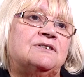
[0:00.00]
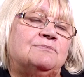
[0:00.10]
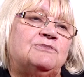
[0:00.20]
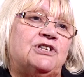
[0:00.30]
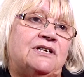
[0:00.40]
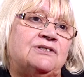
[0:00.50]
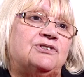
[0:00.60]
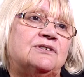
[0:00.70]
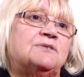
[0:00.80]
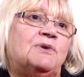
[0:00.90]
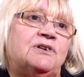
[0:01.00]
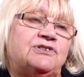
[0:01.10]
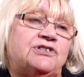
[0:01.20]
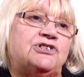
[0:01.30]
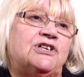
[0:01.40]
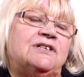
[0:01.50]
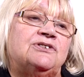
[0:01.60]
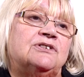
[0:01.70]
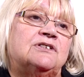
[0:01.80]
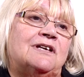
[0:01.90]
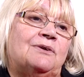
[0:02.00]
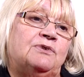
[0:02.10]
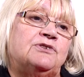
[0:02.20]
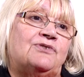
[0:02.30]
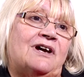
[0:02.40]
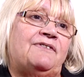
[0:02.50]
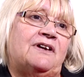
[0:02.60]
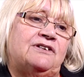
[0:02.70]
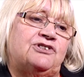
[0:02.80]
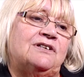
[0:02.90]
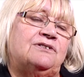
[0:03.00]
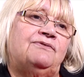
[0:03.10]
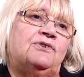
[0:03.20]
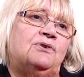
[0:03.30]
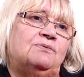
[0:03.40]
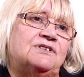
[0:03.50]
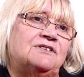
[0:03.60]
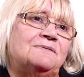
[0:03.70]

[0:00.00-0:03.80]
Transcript: some changes, policy changes that will drive that agenda forward.